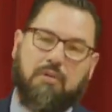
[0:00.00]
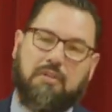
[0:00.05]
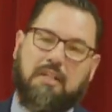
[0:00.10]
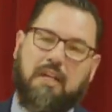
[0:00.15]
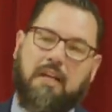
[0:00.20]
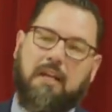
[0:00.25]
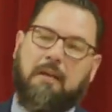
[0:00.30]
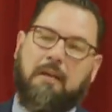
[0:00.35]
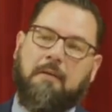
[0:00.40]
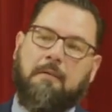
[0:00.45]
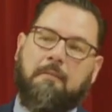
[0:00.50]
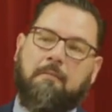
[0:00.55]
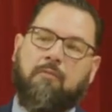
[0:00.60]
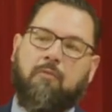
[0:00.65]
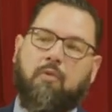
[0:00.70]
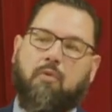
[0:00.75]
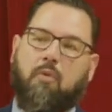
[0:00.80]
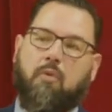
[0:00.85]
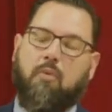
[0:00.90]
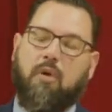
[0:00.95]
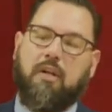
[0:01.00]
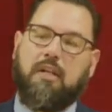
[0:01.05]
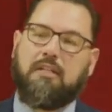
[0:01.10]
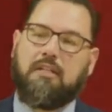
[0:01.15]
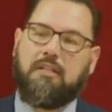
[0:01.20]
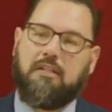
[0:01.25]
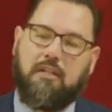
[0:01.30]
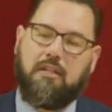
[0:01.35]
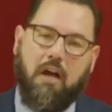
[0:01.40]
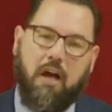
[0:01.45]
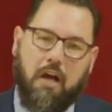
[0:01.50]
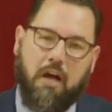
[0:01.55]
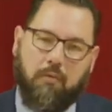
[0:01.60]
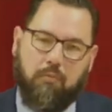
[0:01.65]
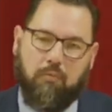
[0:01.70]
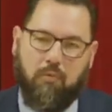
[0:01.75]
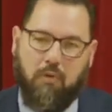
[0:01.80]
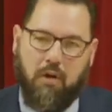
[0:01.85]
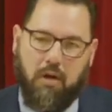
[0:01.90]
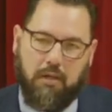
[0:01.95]
say, well, what does God
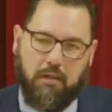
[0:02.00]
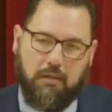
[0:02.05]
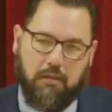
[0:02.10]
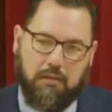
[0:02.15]
want?